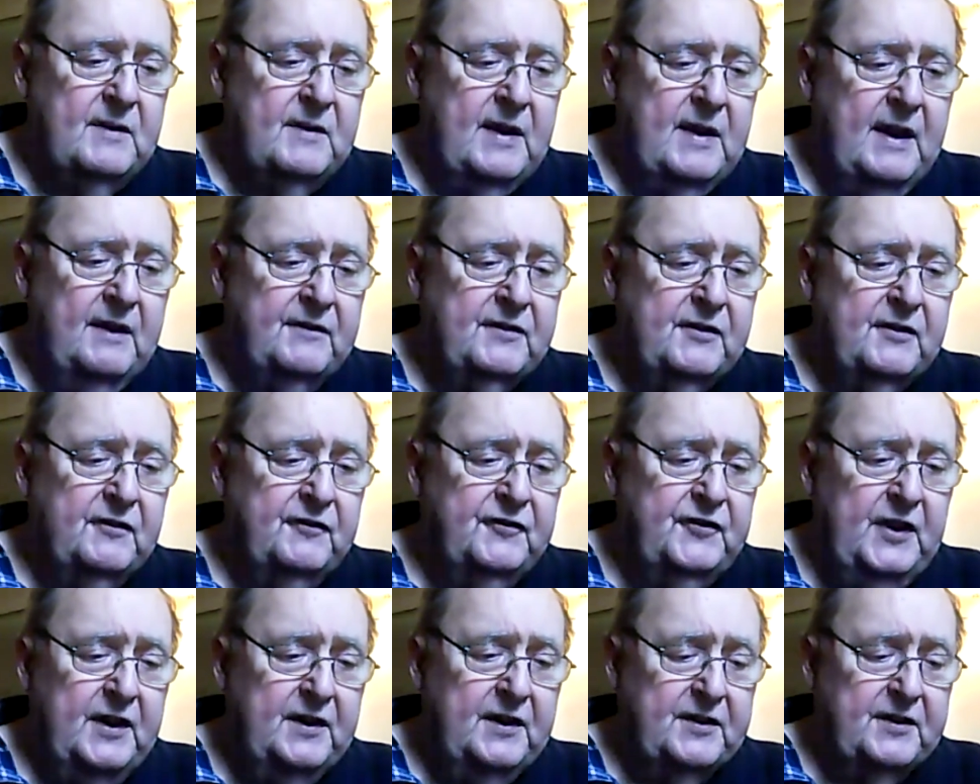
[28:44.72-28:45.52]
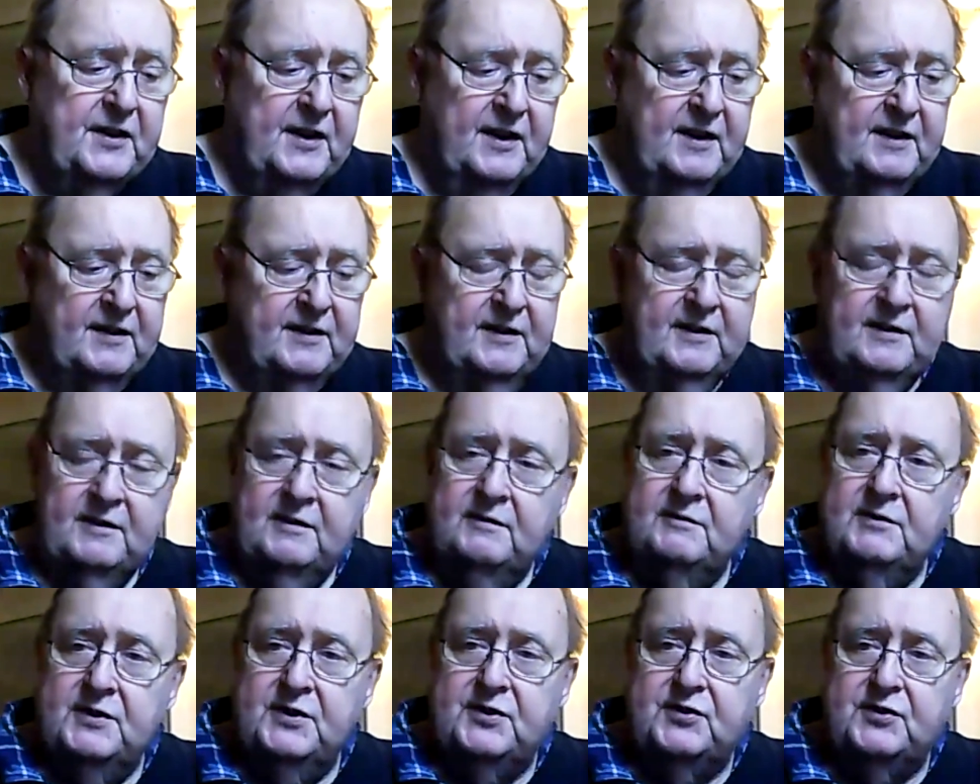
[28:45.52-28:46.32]
have the further
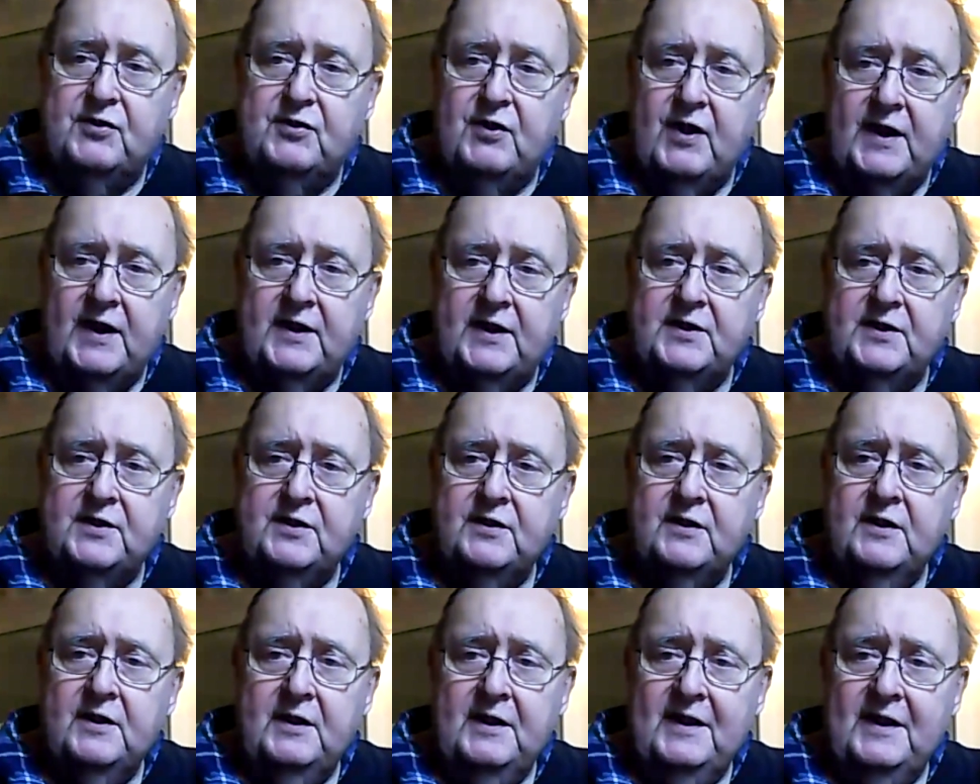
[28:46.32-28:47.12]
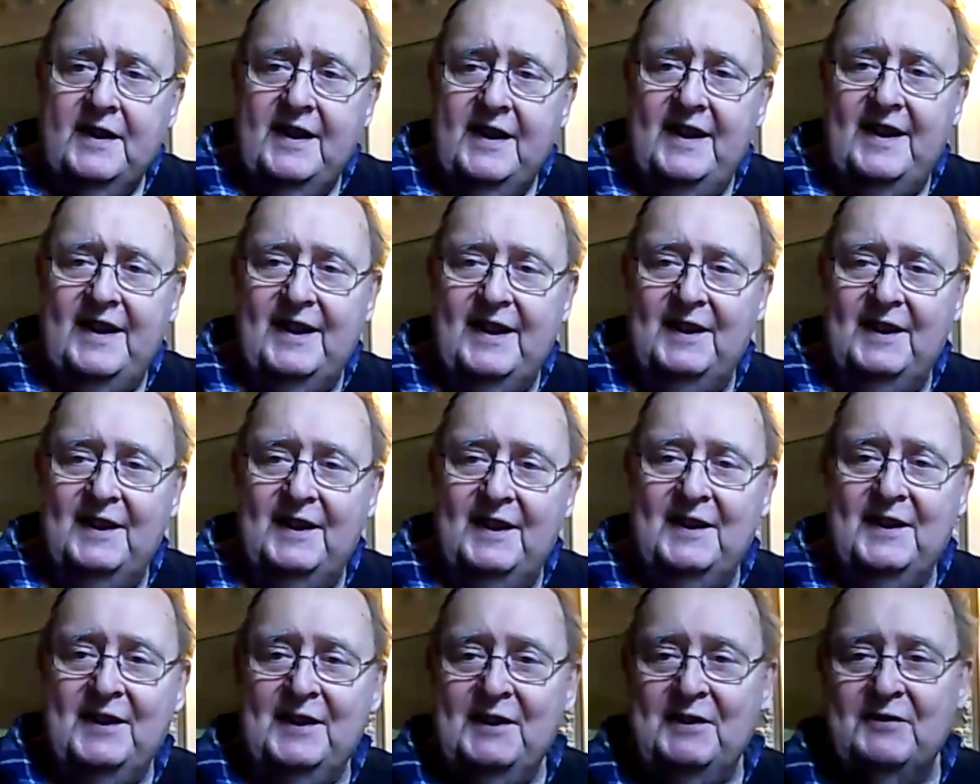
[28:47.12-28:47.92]
restraint, I
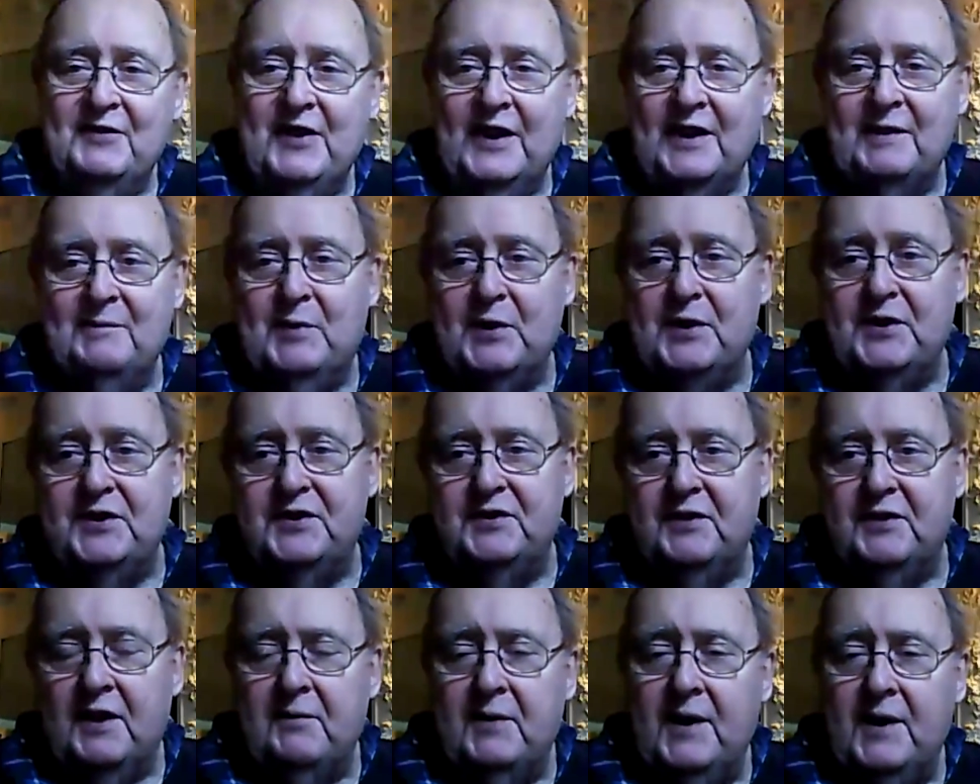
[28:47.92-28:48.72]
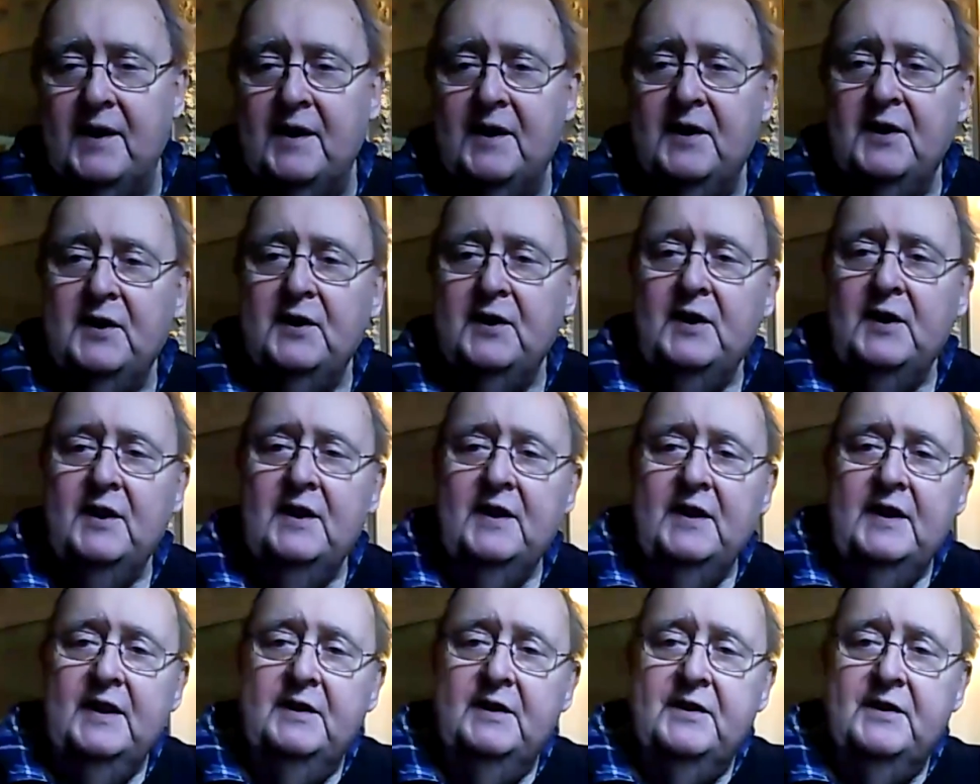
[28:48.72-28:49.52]
can put it to you that way,
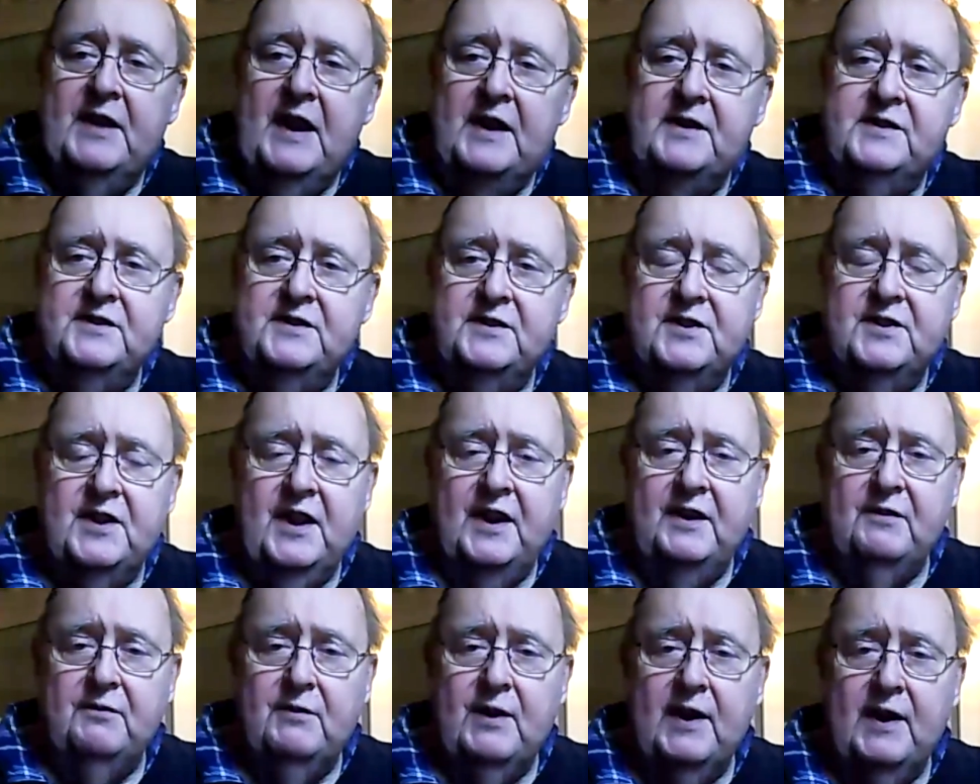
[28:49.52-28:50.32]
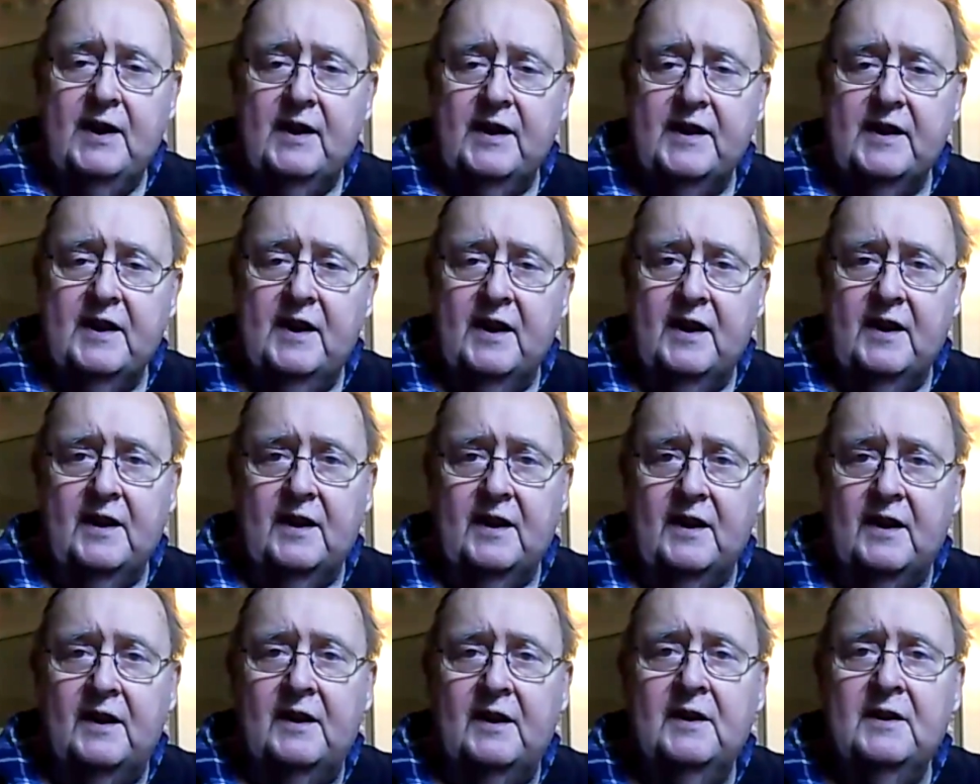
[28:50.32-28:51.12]
and that is they really
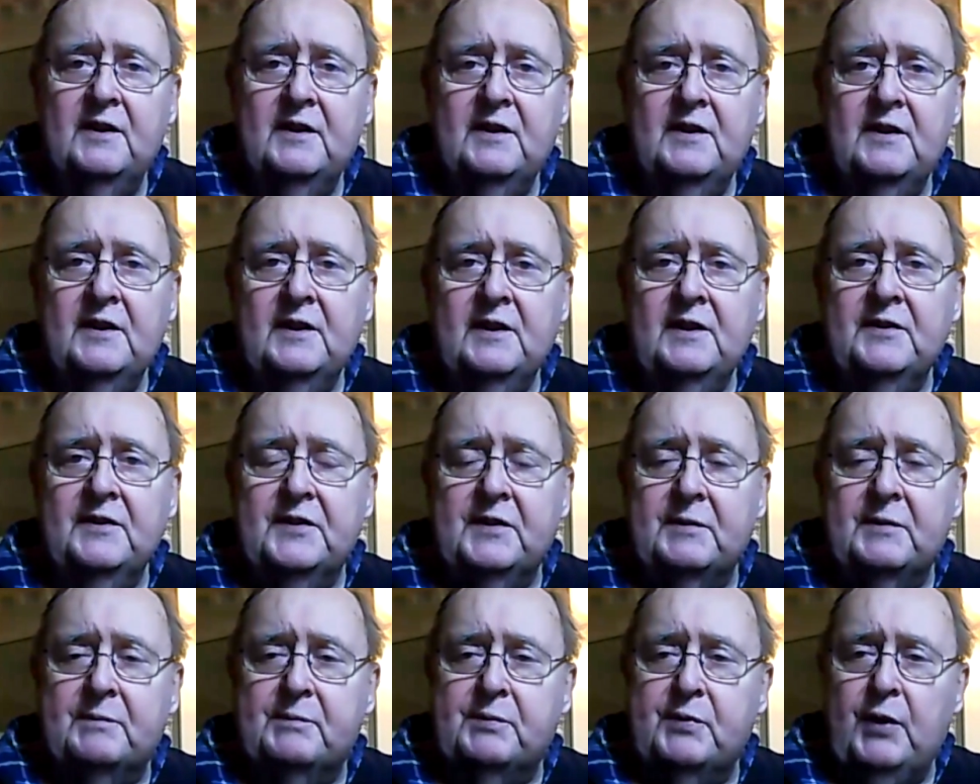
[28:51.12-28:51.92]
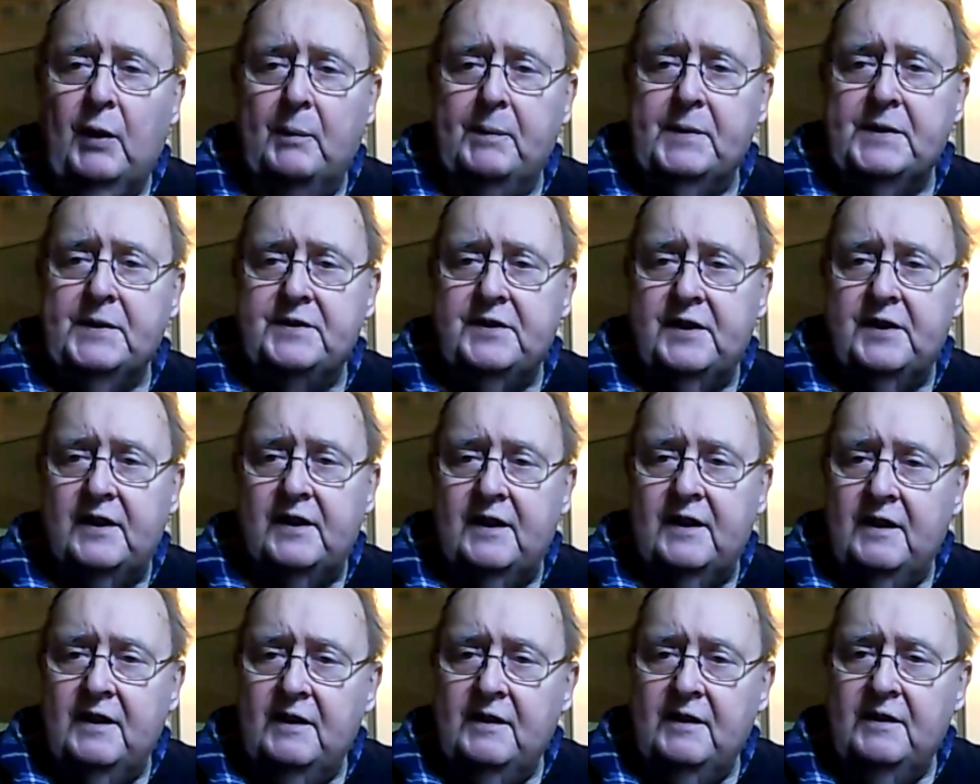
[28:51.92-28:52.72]
are the
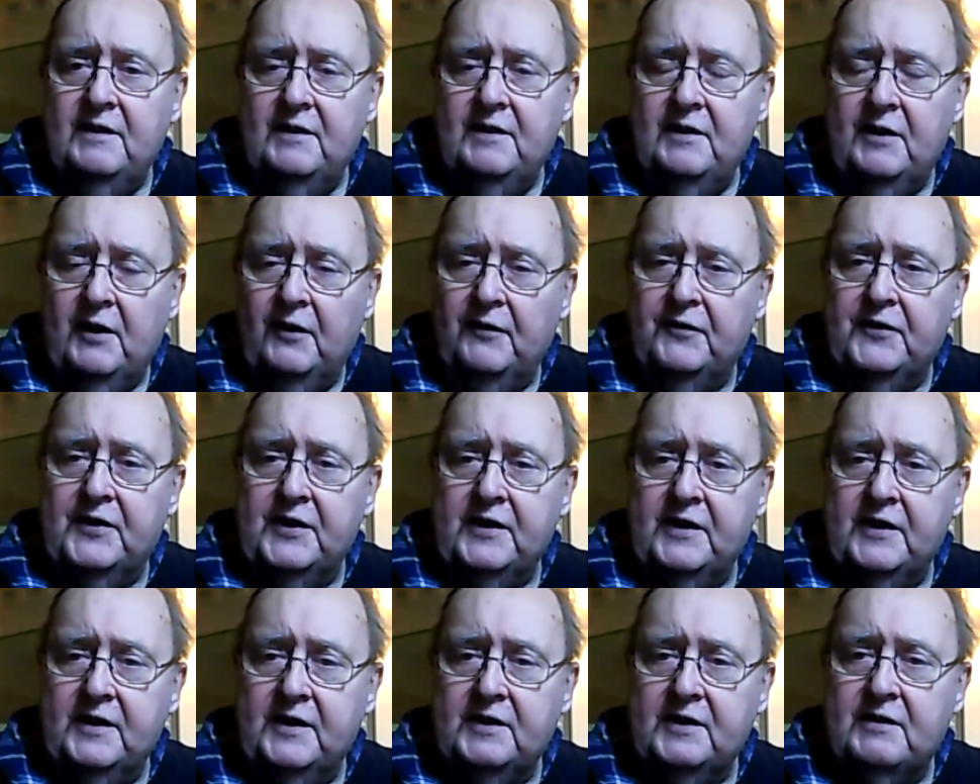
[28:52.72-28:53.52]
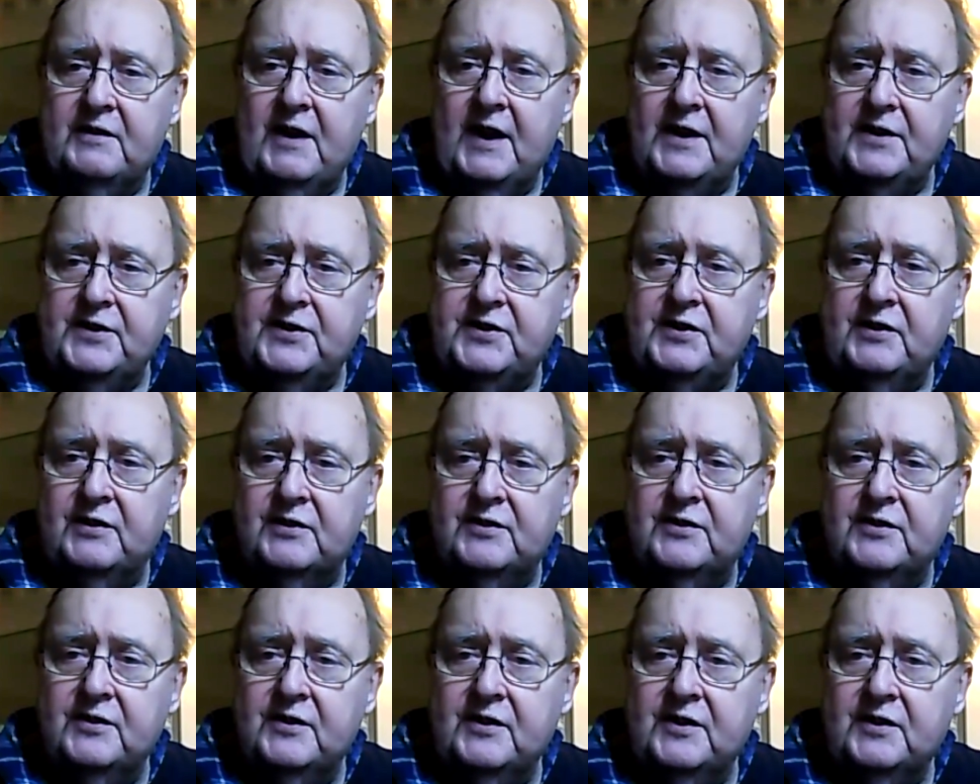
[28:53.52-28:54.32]
property of the
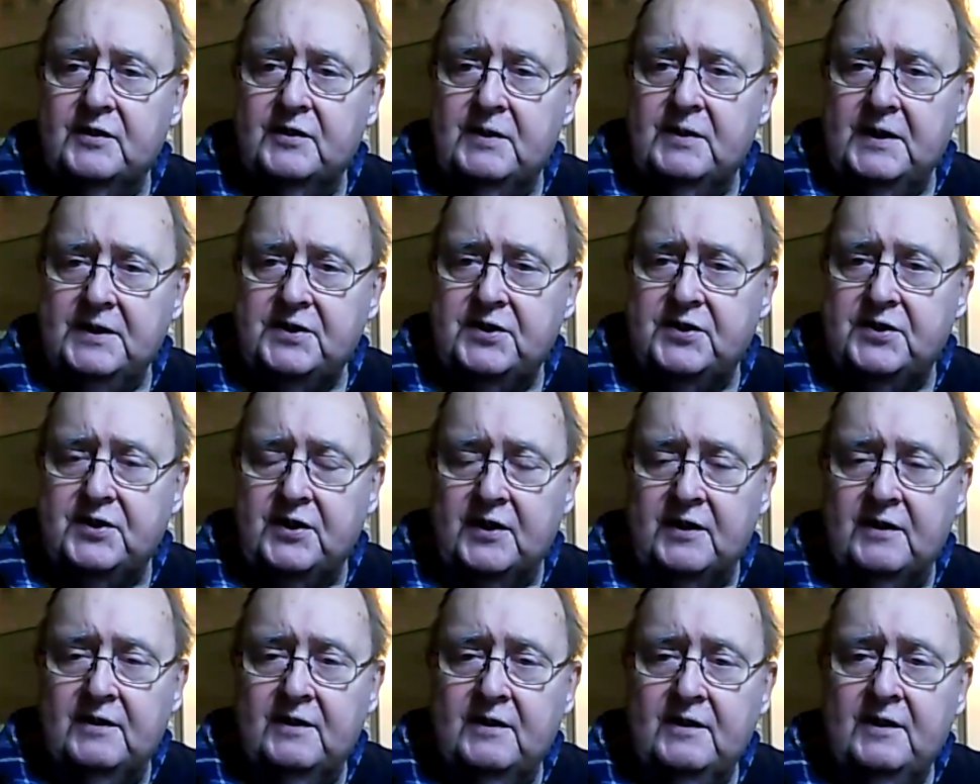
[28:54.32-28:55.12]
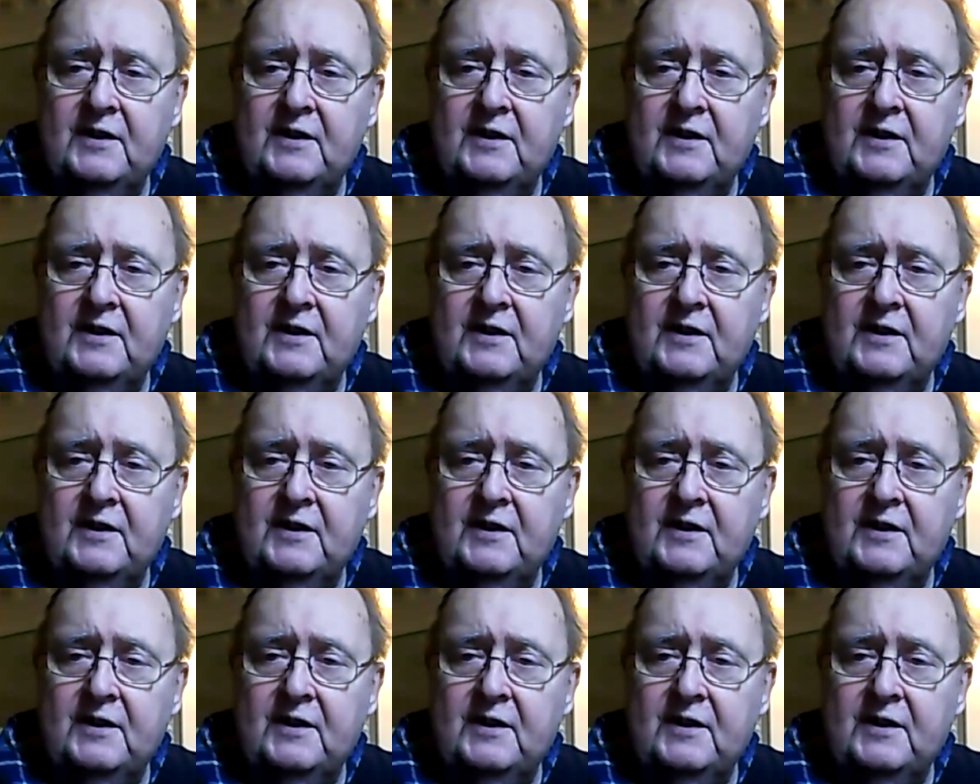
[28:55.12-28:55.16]
grandchildren in question,